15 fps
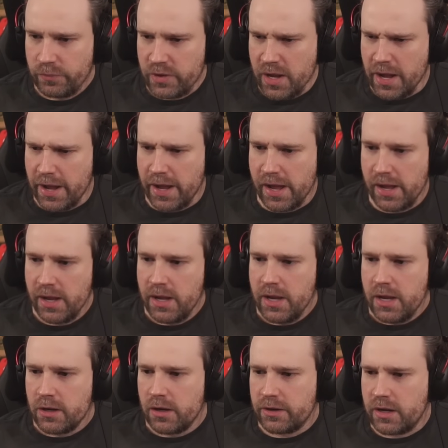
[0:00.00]

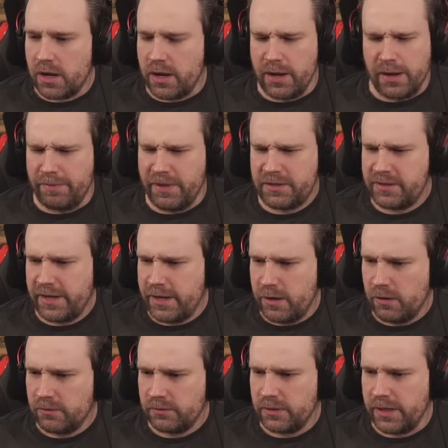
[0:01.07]
this thing
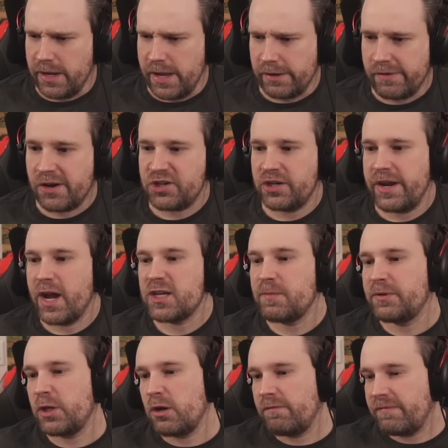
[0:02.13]
here, Crushing Chaos,
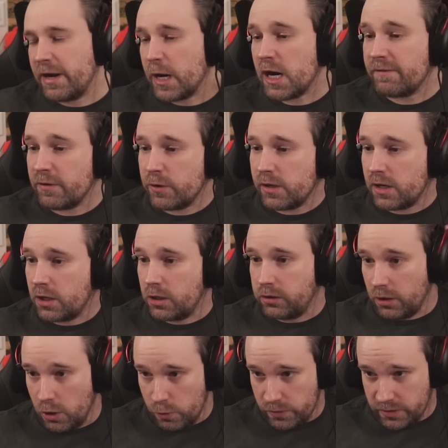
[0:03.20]
but they're very, very
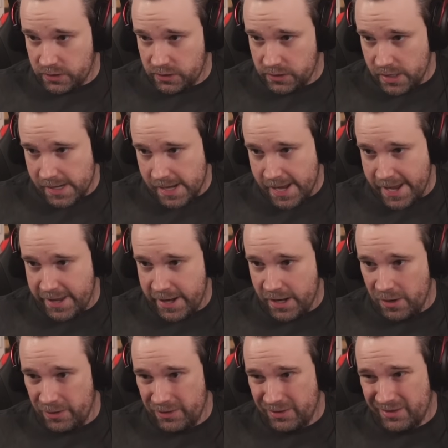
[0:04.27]
close. And
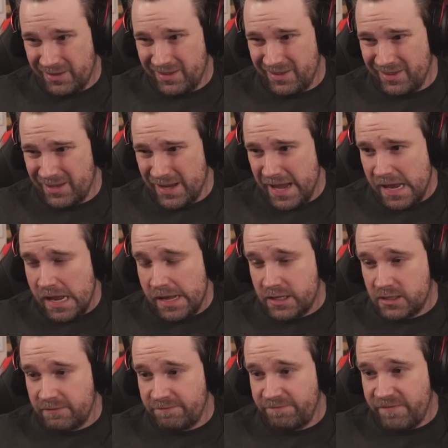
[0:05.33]

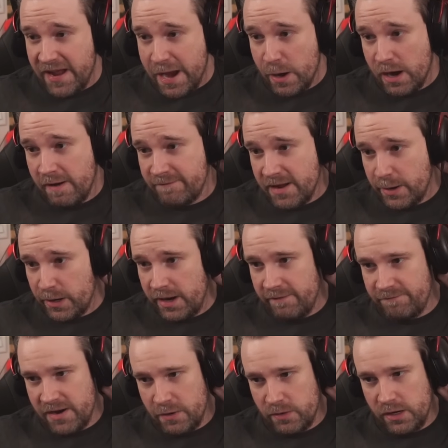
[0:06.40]
it's very, very,
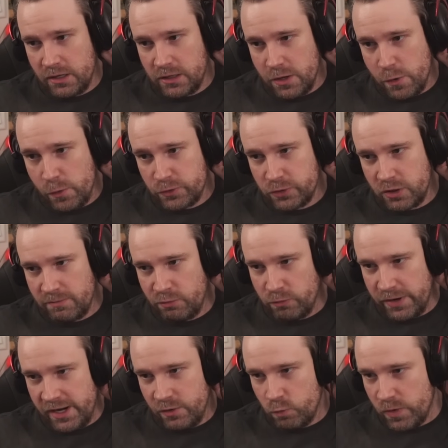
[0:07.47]
very close to the
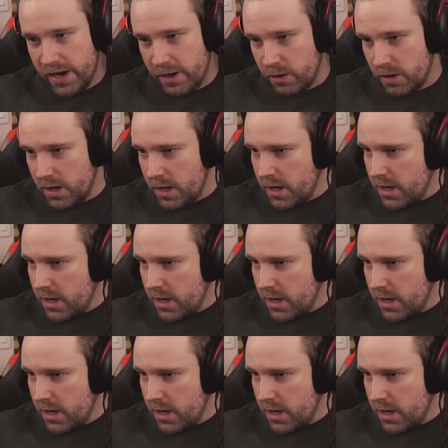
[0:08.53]
point where